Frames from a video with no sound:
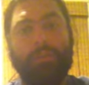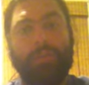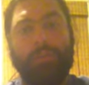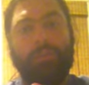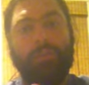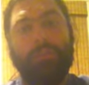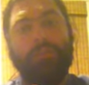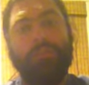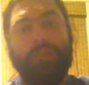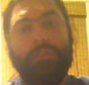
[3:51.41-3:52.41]
that fear
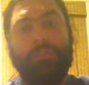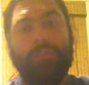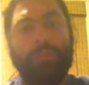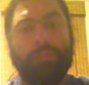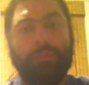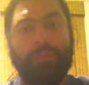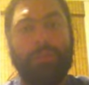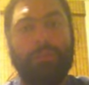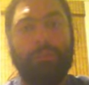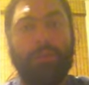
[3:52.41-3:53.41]
of death that was
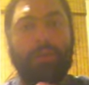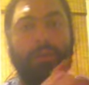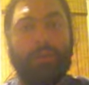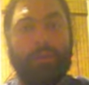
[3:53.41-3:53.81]
within me,